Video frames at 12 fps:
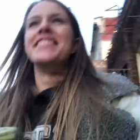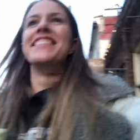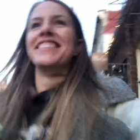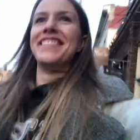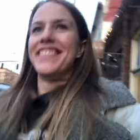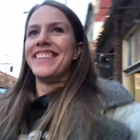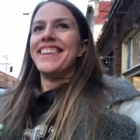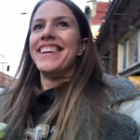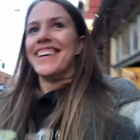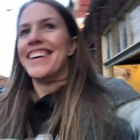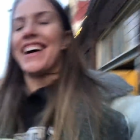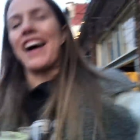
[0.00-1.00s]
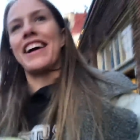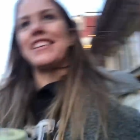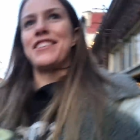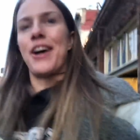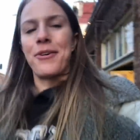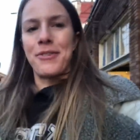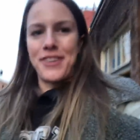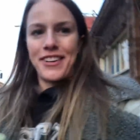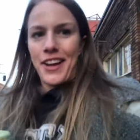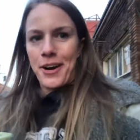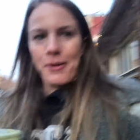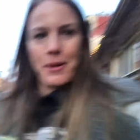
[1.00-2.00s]
I guess y'all were
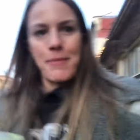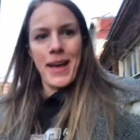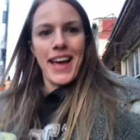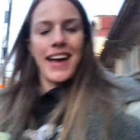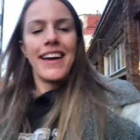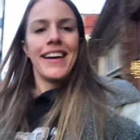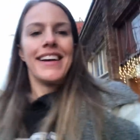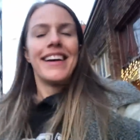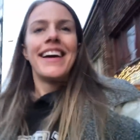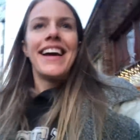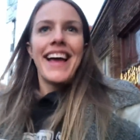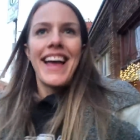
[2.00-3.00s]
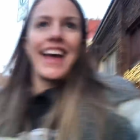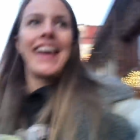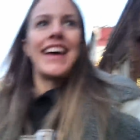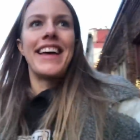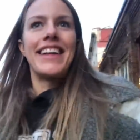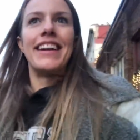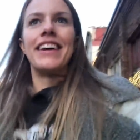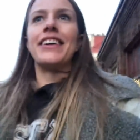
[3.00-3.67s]
along with me in